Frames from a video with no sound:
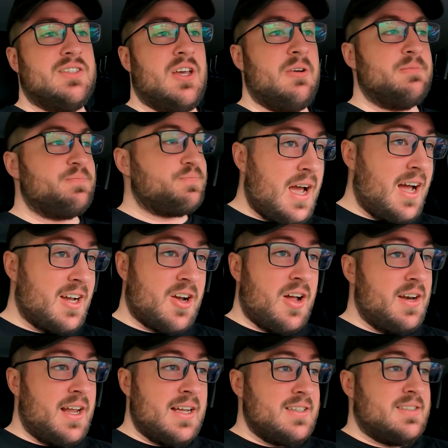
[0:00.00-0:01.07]
So I
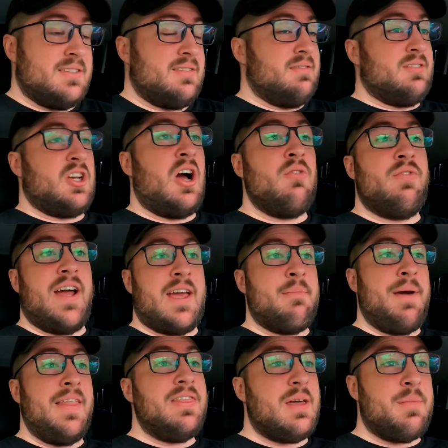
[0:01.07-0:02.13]
can't
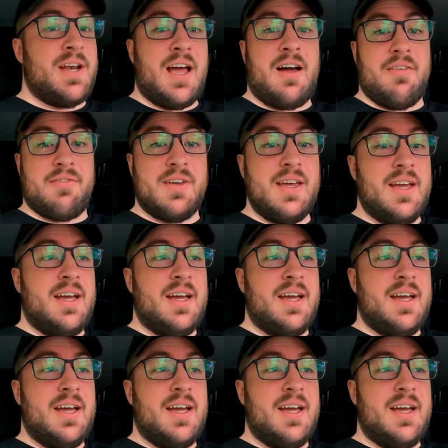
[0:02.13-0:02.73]
recommend them enough.